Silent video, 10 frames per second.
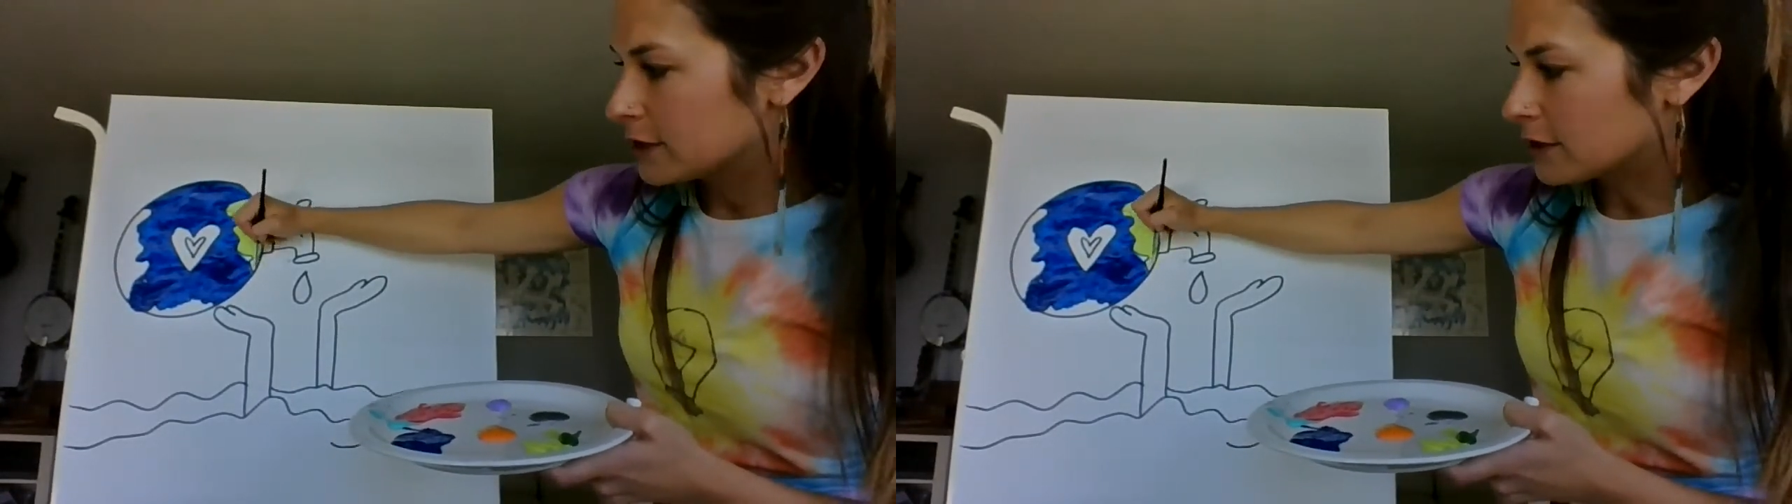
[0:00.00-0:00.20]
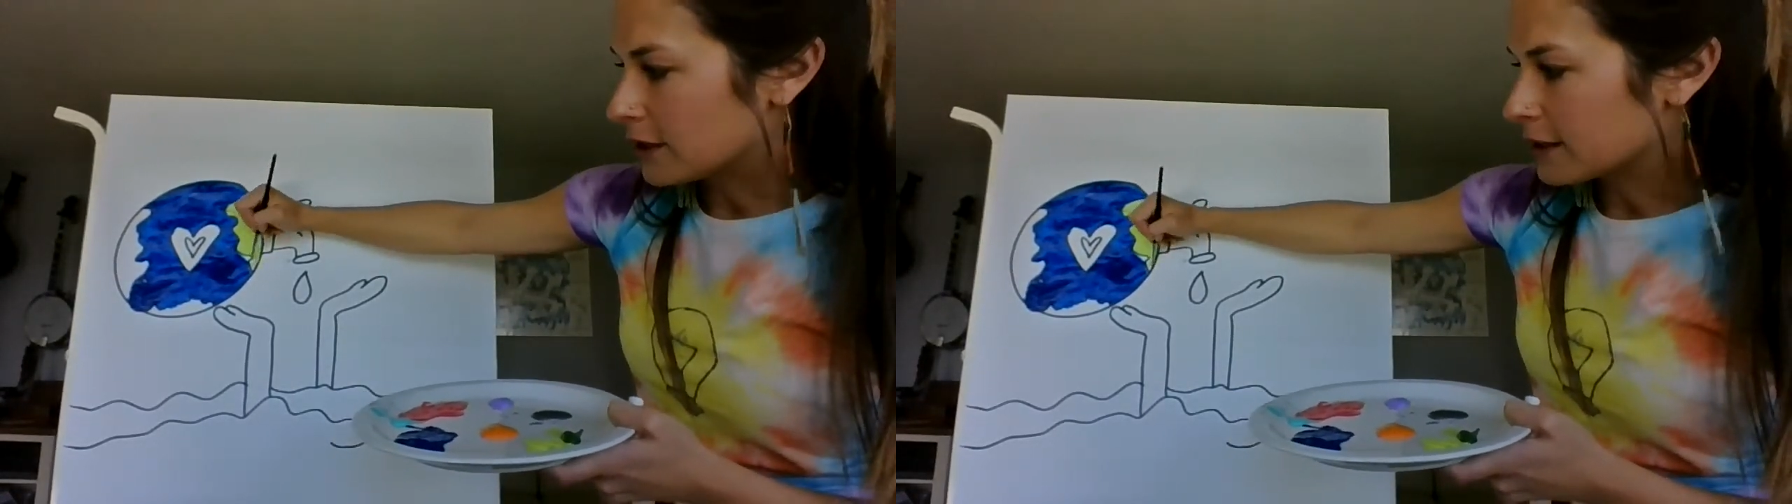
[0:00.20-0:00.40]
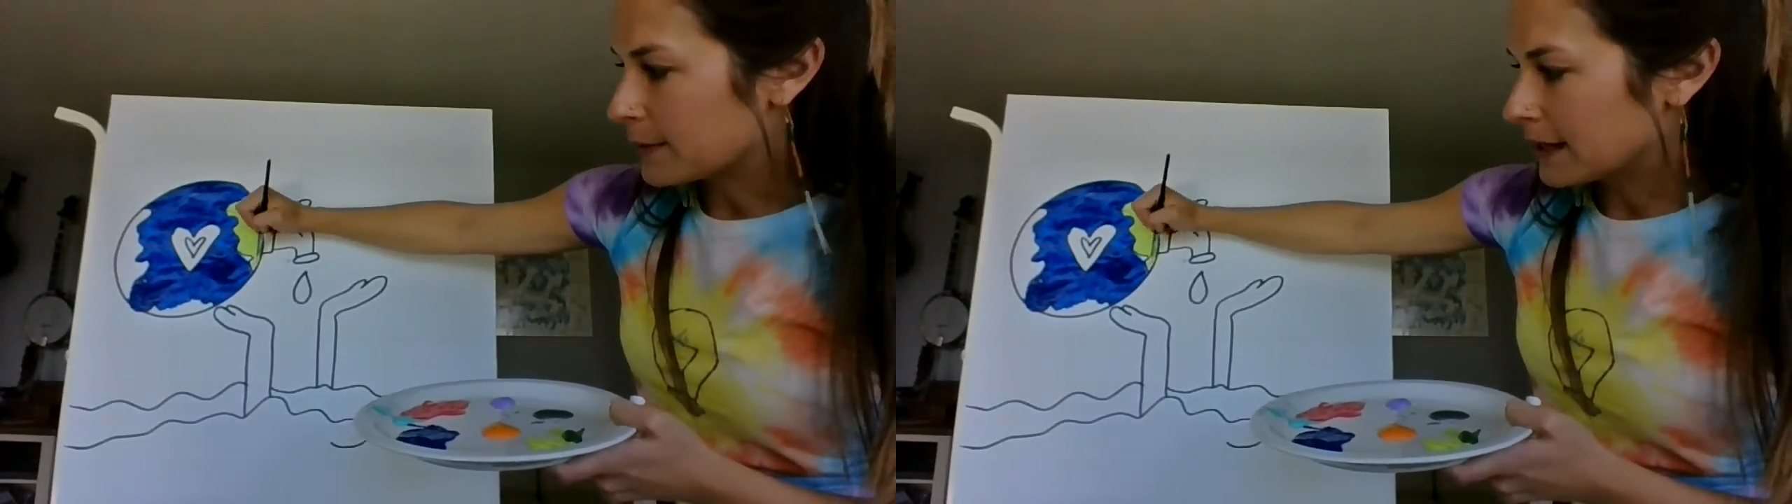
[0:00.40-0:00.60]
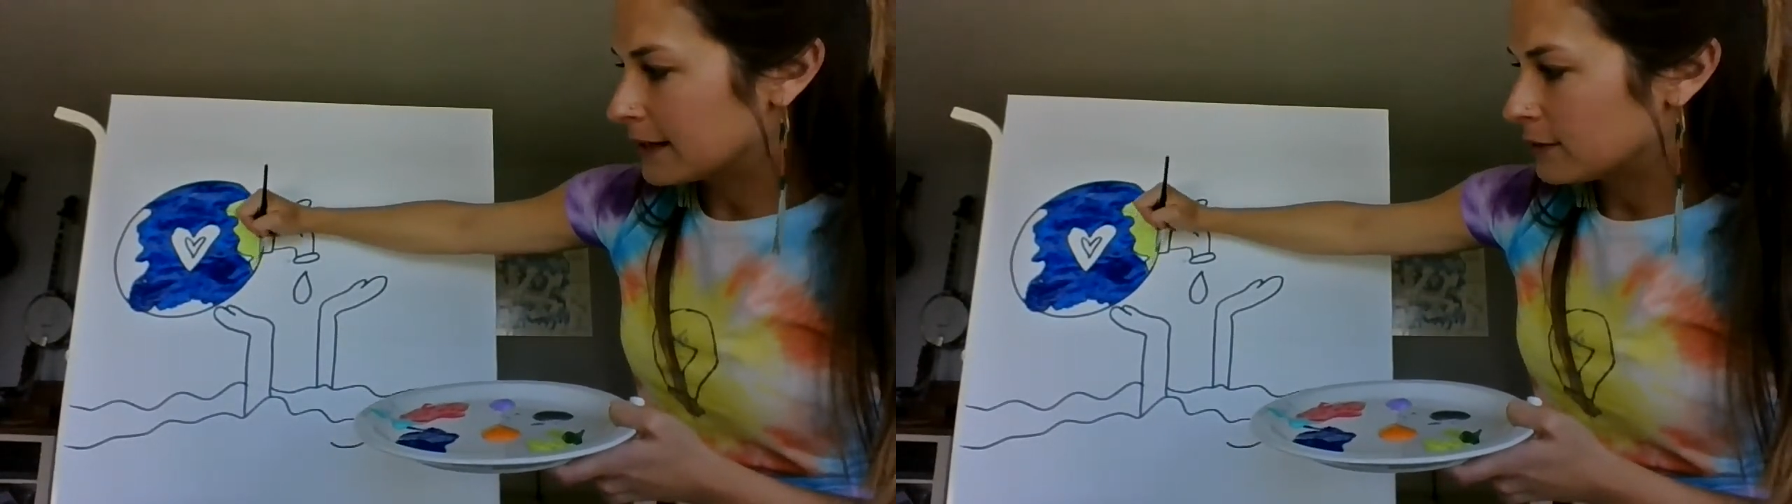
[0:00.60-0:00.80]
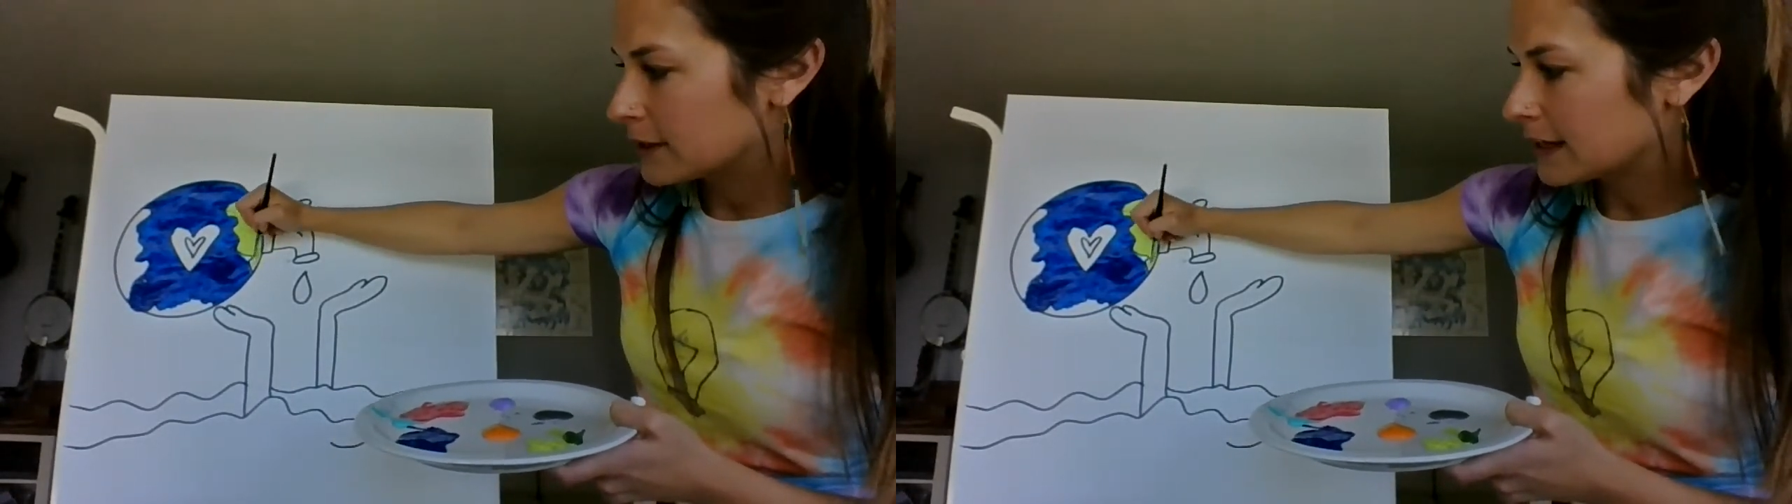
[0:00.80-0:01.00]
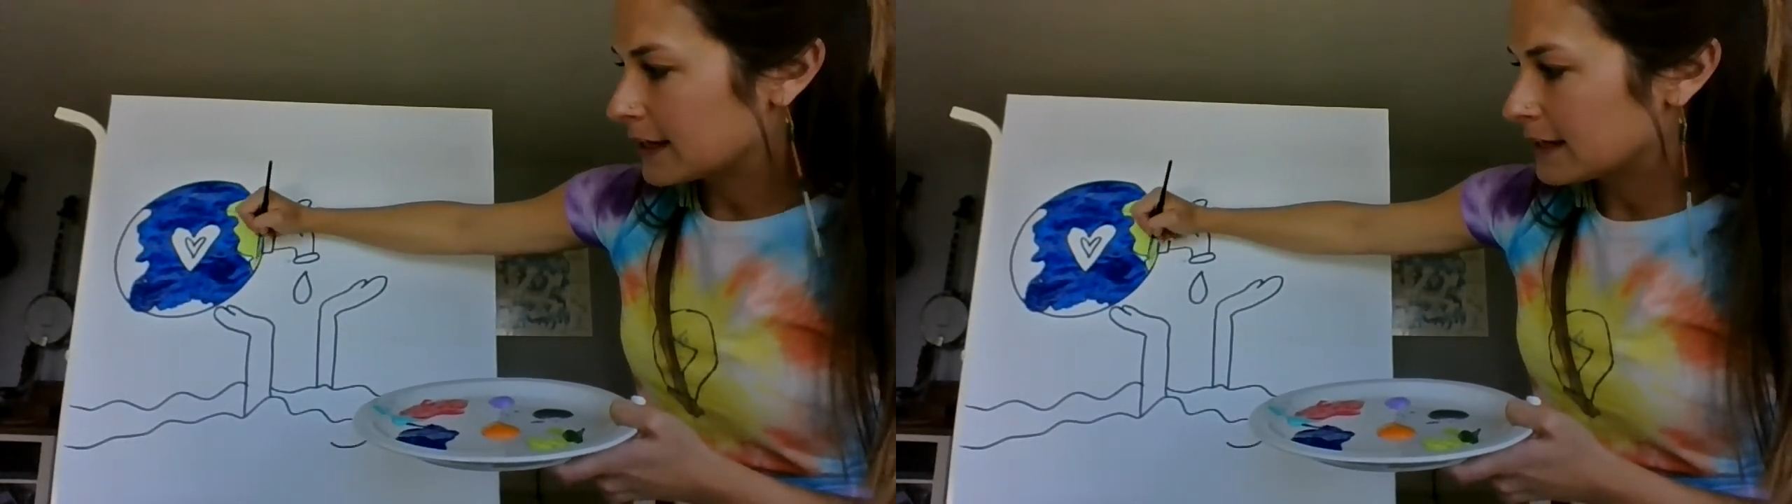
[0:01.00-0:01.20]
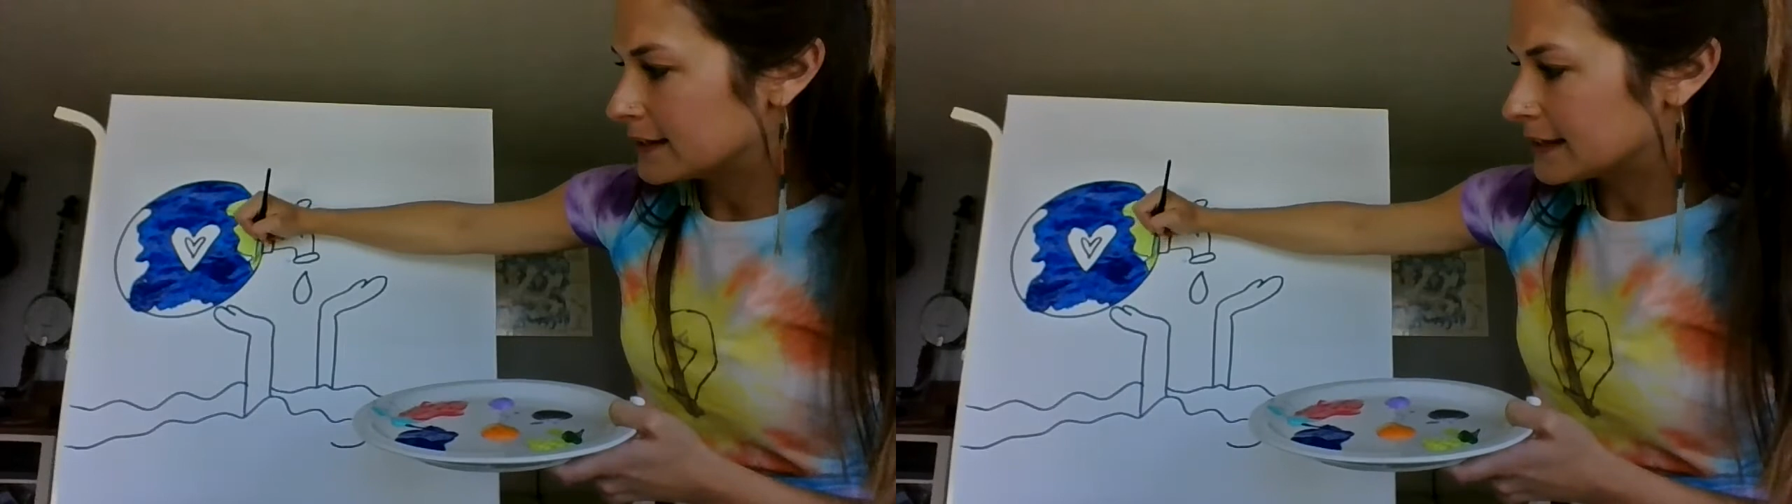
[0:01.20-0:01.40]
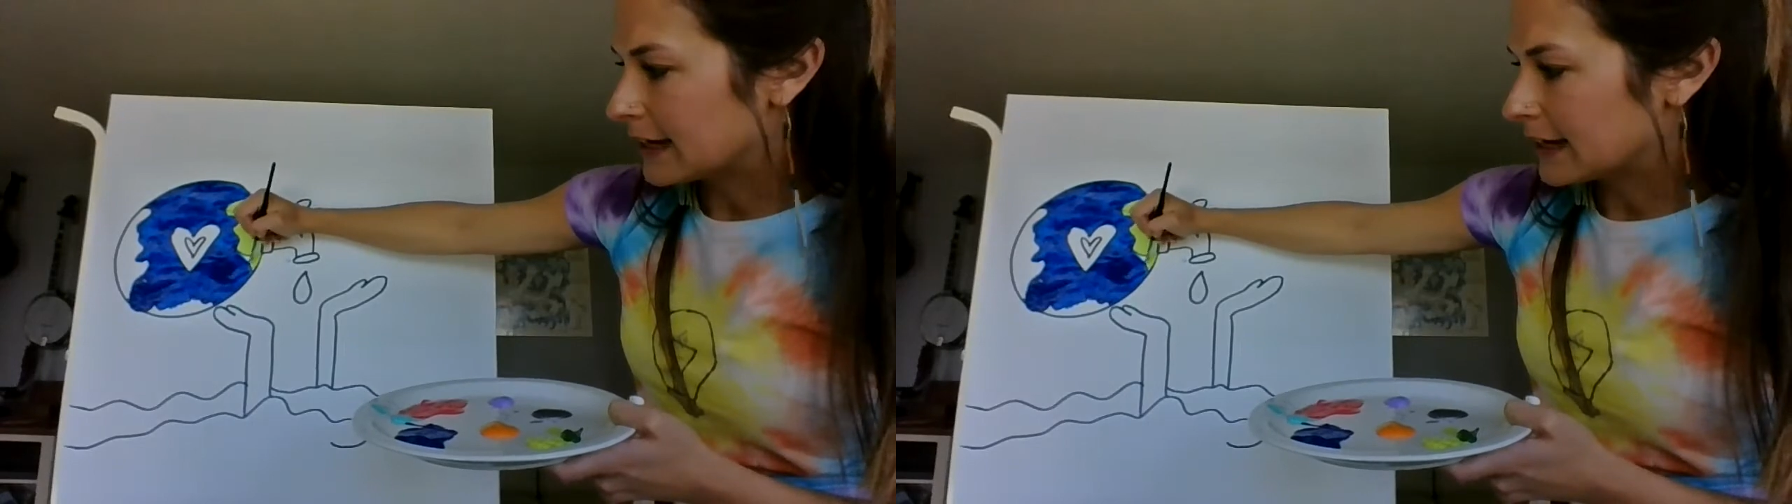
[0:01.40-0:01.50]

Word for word: talk about it with kids